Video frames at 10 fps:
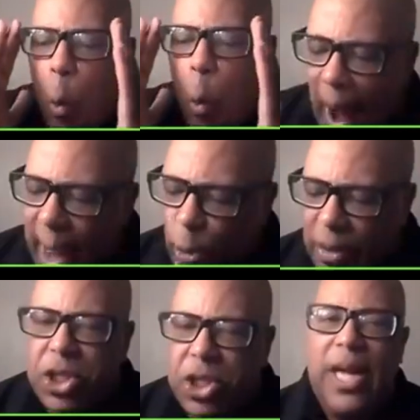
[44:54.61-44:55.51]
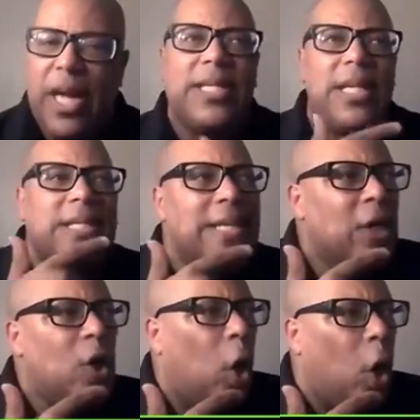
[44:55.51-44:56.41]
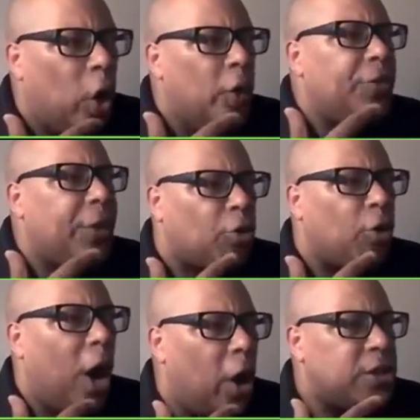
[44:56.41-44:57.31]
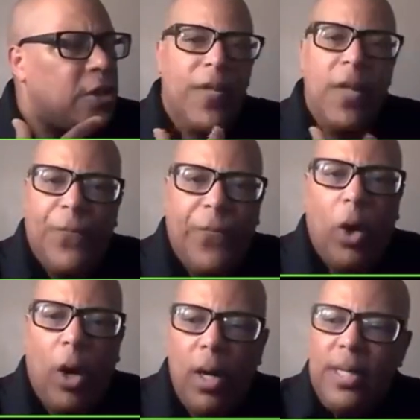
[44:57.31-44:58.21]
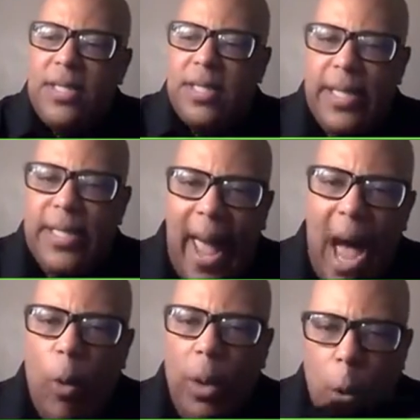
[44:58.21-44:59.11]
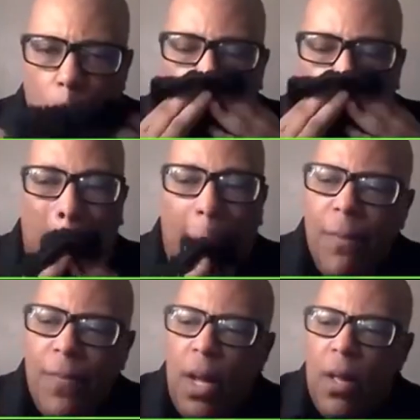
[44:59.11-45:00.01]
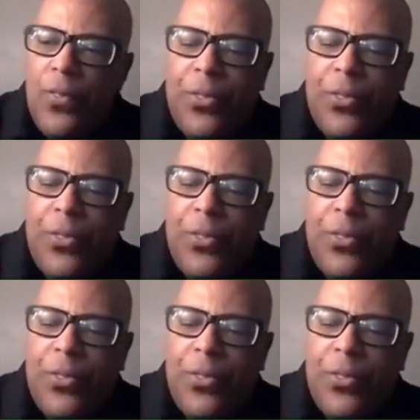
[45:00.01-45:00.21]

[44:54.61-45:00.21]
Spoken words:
Why was Jesus on the cross for 6 hours? Well,